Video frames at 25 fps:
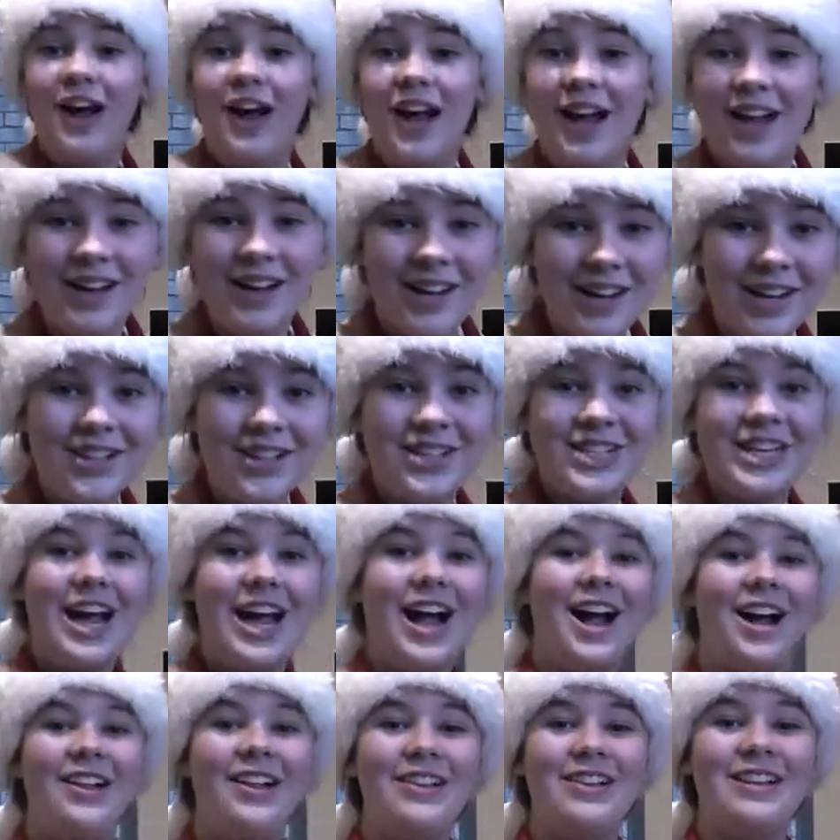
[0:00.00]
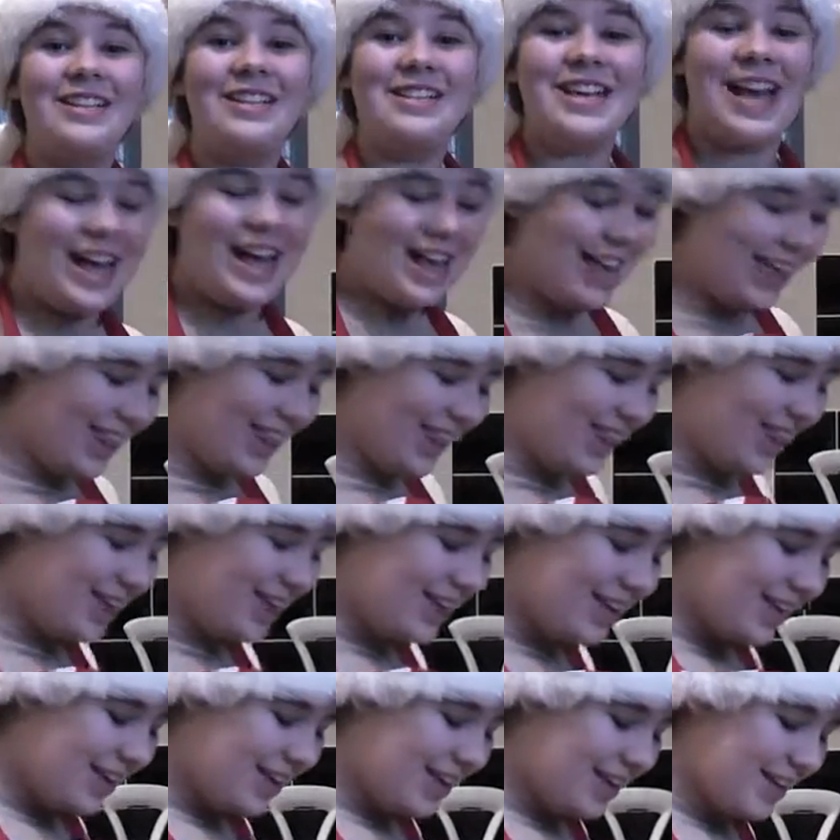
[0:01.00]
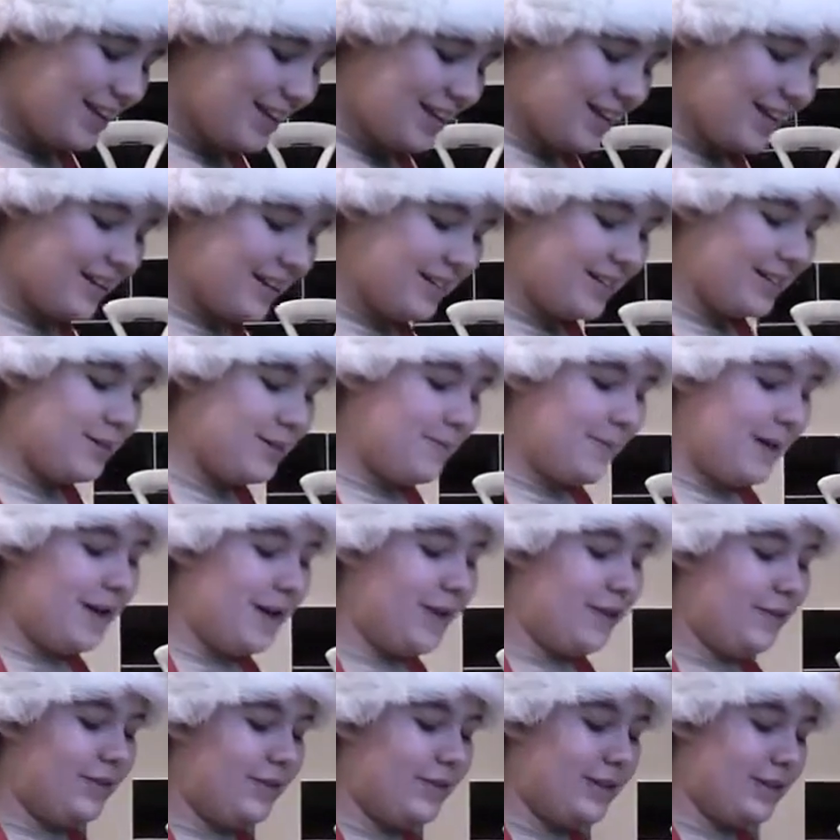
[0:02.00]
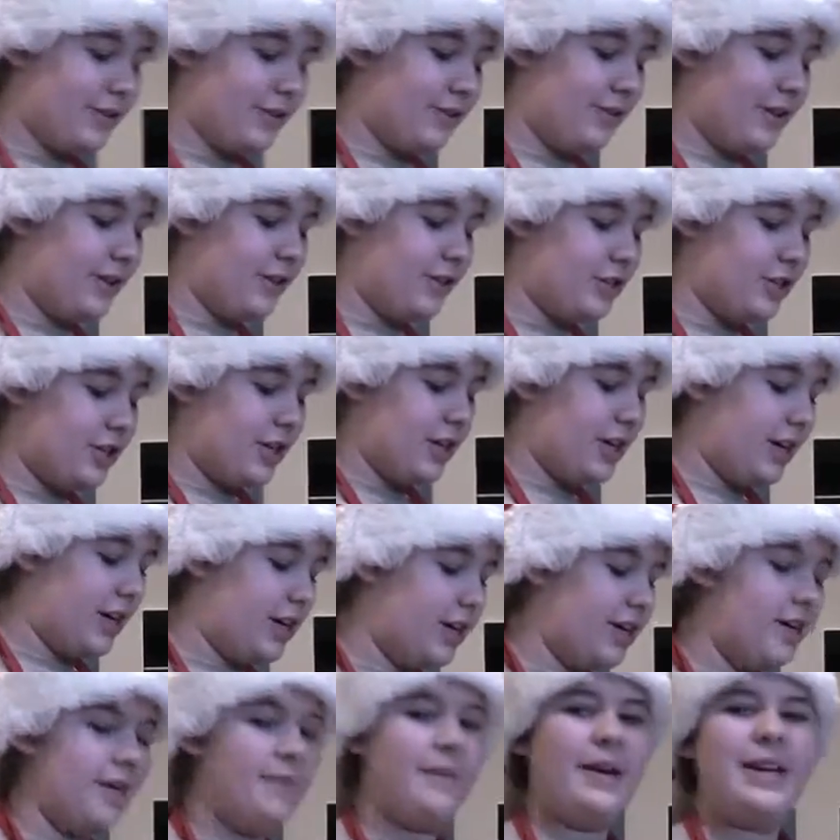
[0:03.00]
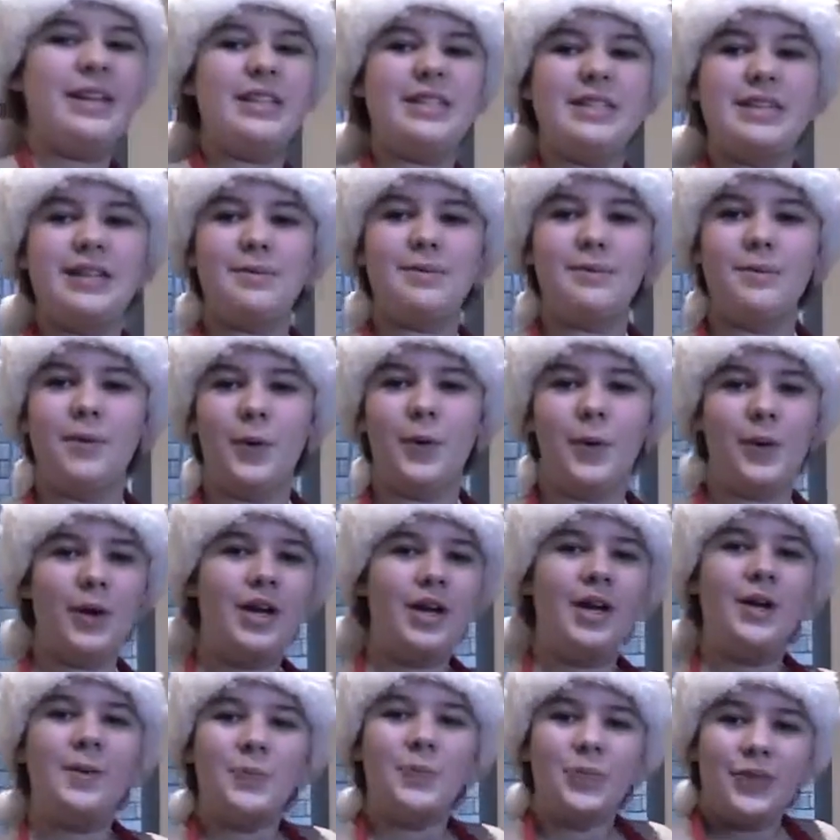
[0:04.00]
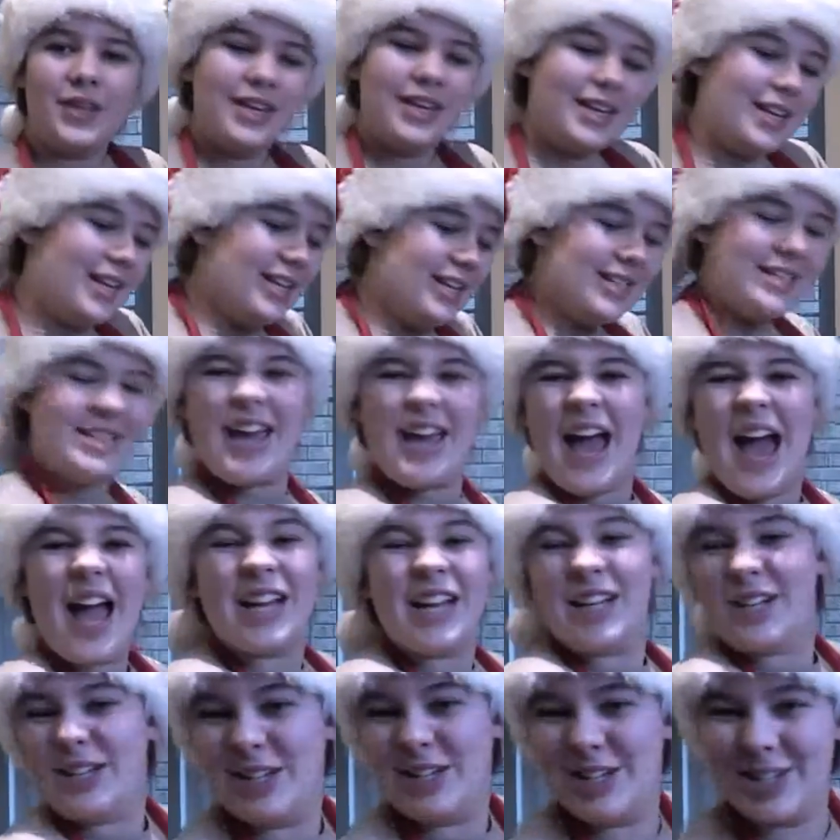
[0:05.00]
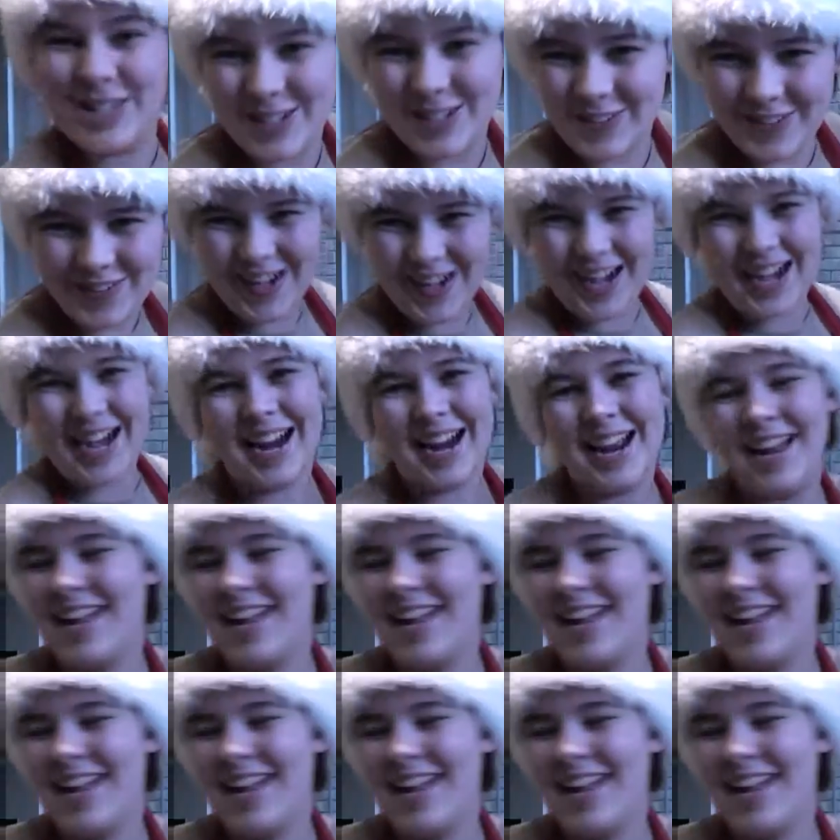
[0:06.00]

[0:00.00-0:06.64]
Ah! Shell! Tell! Doesn't matter if it's a crunch in there. Makes it more textury.